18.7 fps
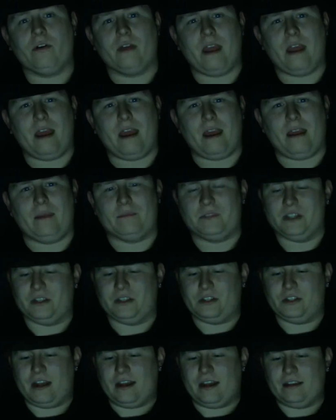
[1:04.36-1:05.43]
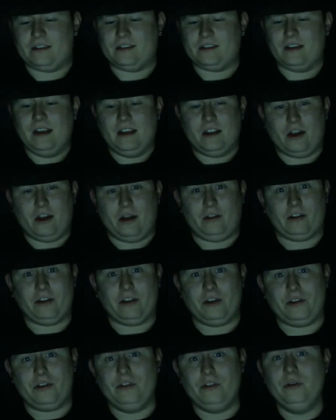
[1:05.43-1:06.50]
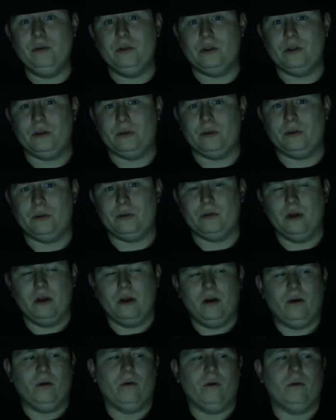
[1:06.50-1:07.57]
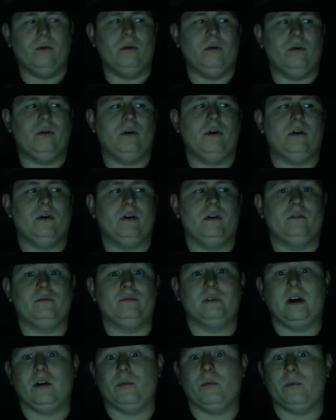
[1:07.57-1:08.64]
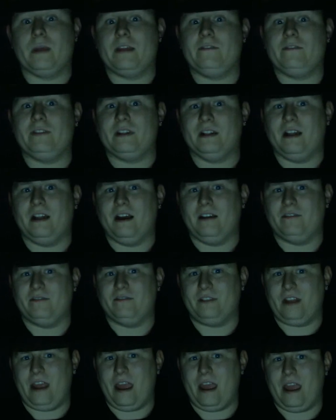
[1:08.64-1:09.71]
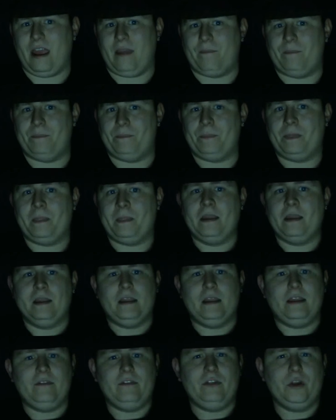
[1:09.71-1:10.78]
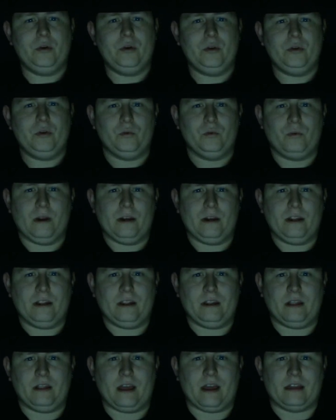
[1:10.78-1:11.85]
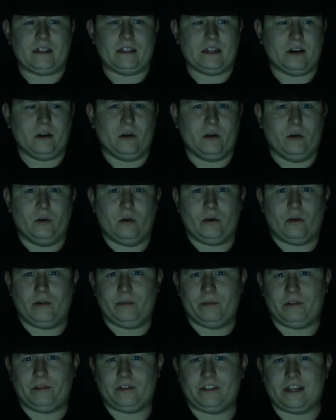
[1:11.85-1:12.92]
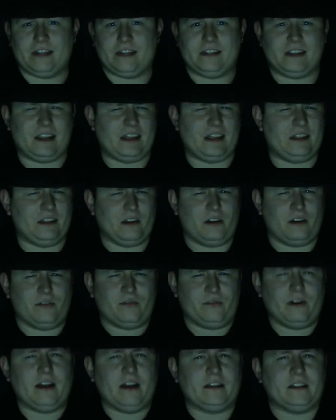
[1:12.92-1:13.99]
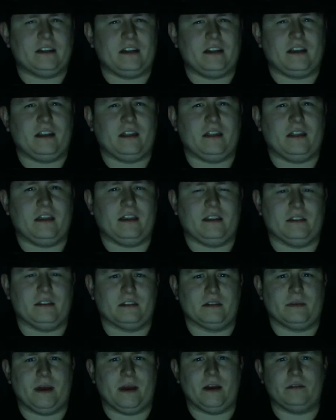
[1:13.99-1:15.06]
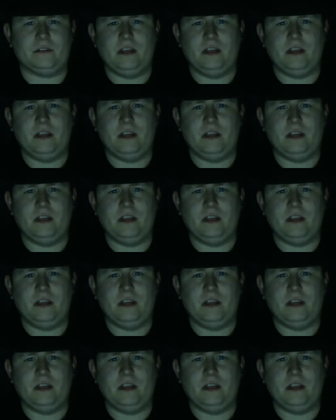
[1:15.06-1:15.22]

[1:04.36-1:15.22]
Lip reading: game, such as Call of Cthulhu or a Ravenloft game, even though you're running that in a horrible setting and there are frightening things about,